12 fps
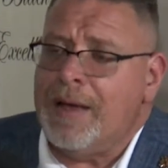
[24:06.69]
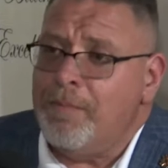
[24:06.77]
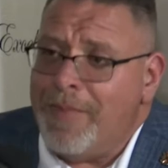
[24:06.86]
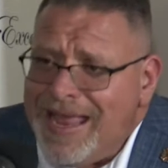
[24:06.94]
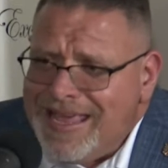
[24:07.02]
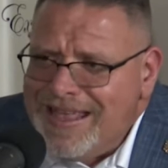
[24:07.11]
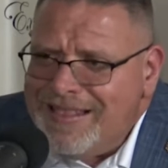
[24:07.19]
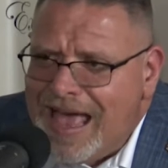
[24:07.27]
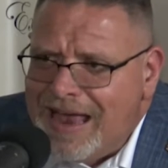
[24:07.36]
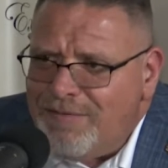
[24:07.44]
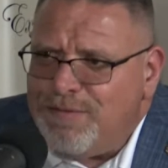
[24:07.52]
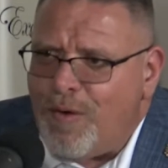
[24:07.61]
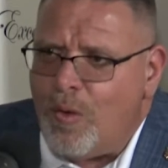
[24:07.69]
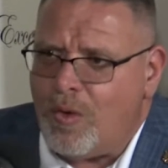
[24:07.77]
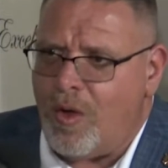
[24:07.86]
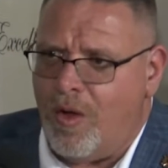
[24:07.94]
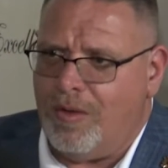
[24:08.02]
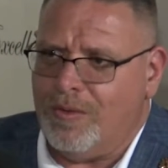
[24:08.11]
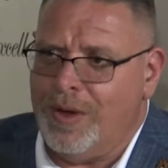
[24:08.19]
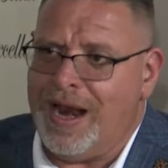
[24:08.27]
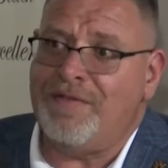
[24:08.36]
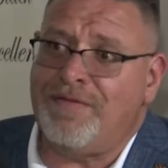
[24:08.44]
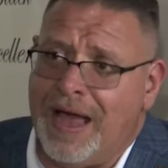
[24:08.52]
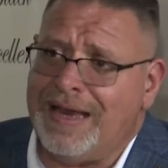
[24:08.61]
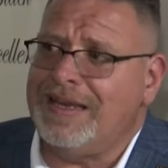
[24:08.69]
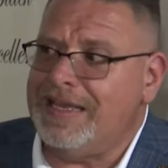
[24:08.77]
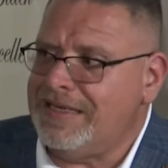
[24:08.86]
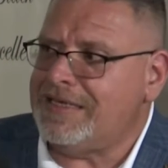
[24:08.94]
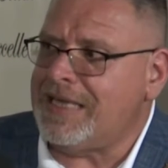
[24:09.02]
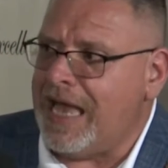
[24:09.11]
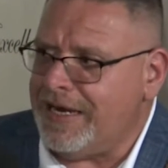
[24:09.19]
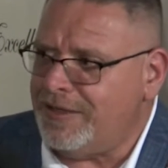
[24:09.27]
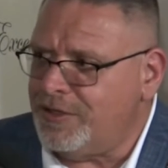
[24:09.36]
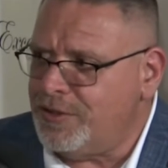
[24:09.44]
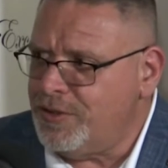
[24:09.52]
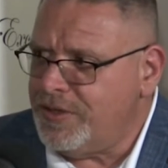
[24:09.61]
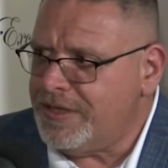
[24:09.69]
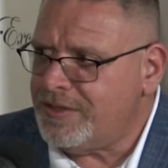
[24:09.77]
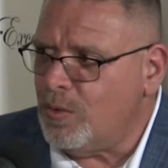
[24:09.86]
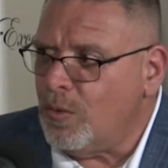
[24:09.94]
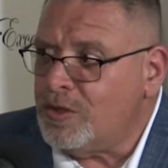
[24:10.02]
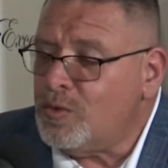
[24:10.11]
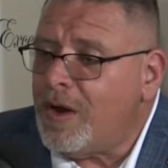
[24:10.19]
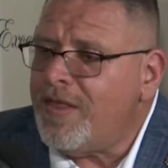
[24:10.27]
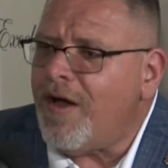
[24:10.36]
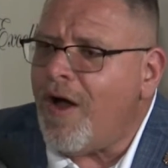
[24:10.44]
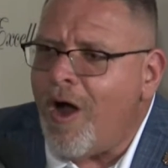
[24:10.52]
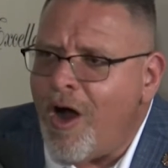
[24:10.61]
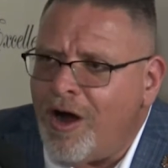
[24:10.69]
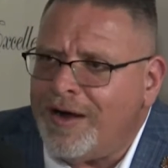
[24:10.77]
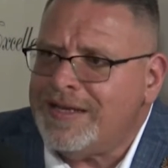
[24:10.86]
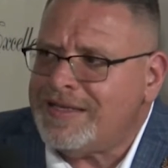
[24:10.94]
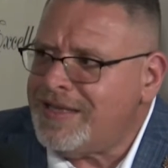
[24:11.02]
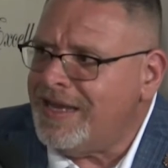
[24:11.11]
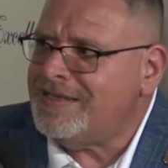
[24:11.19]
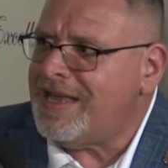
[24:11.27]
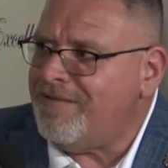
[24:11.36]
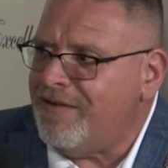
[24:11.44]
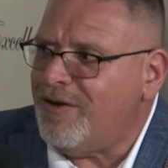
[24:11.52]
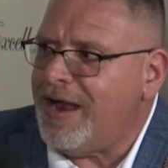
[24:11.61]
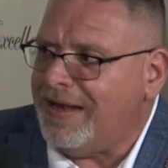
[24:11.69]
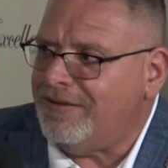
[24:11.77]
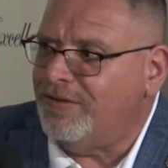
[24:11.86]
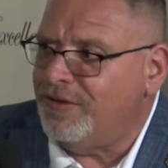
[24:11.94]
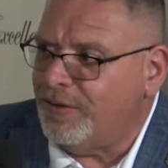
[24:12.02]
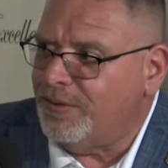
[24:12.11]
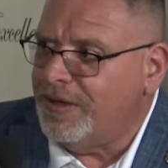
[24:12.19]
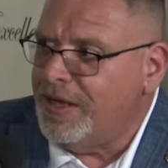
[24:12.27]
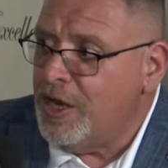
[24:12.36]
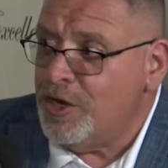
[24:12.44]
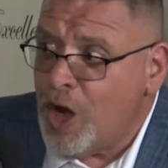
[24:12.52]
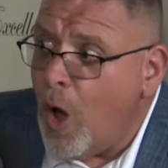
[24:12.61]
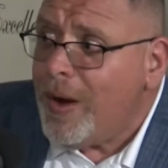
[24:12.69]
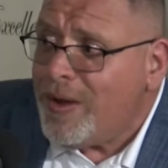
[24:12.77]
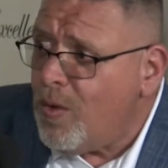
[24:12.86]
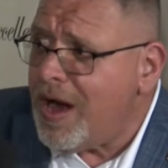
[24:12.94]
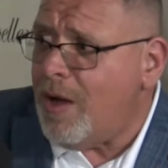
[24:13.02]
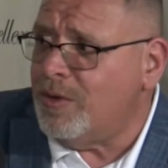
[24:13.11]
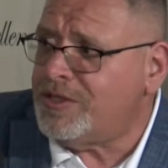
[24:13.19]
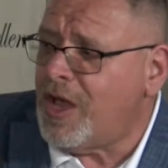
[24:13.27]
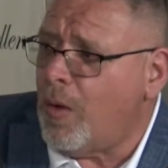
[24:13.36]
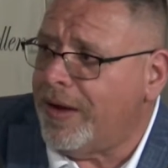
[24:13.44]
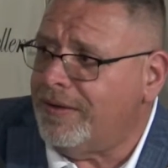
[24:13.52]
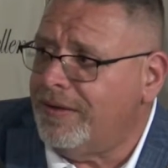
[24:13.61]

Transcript: Making that phone call when I finally decided to do this was one of the hardest things I've ever had to do, knowing where I was going